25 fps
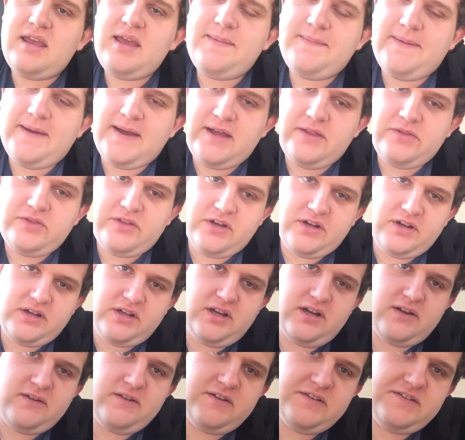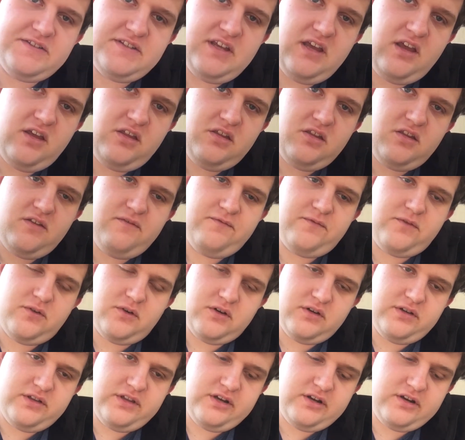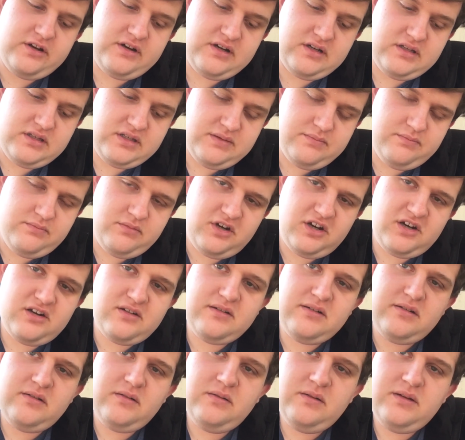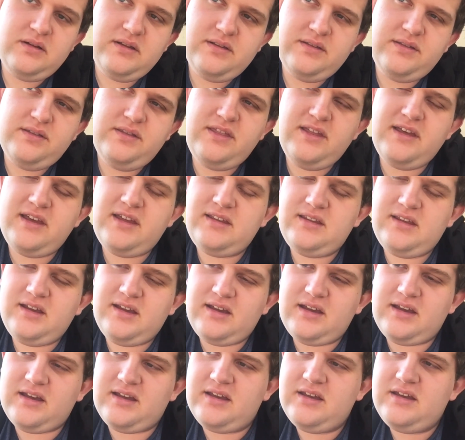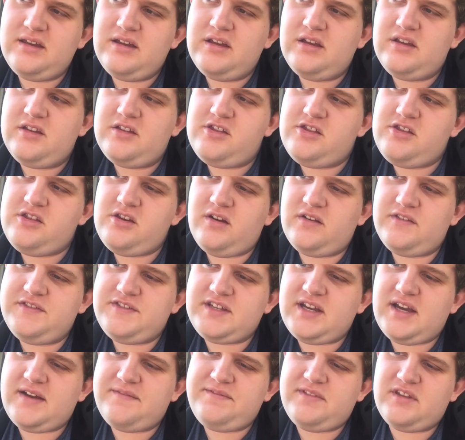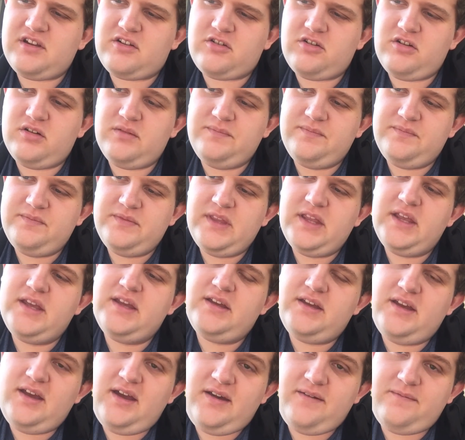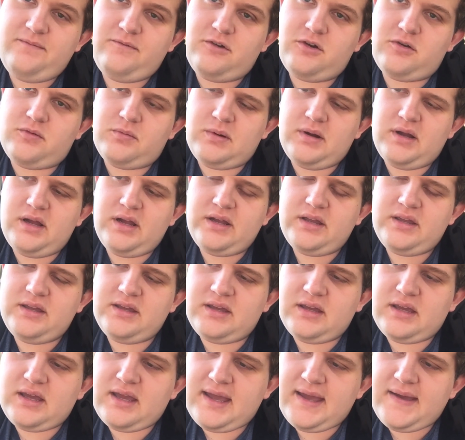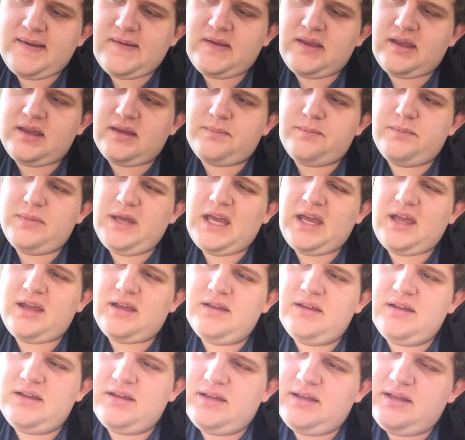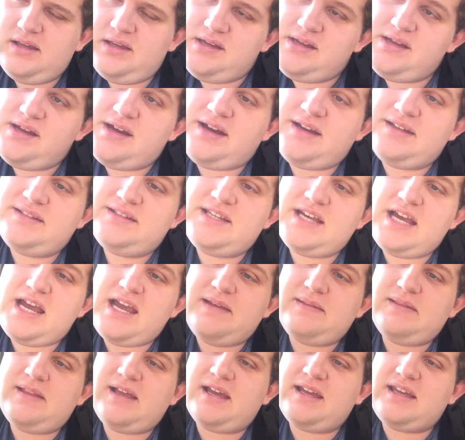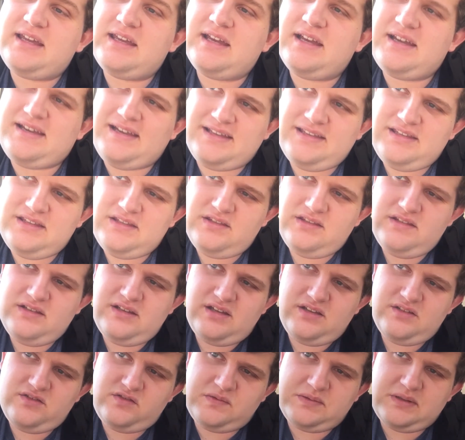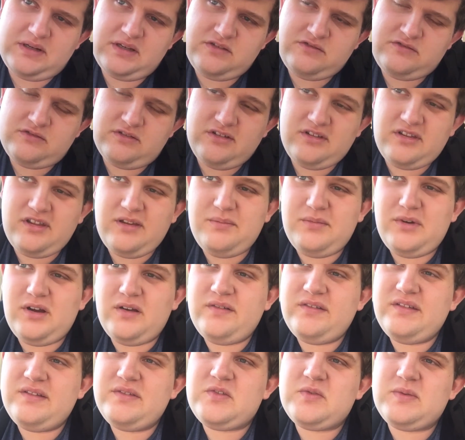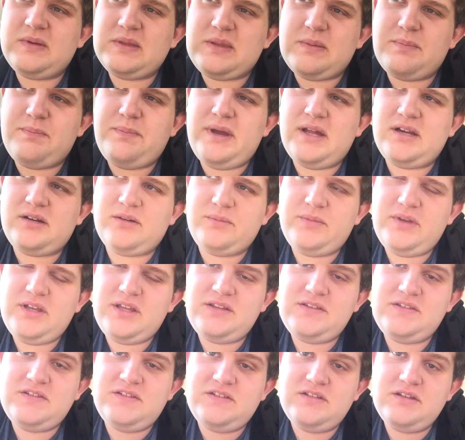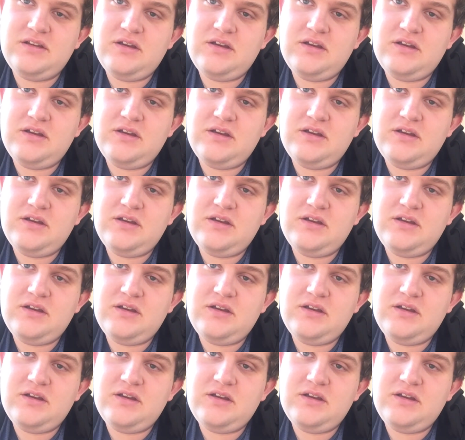had their conversation for their tomorrow. Then shows off the crew of Grug having a time like trustworthy moments with the Bettermans.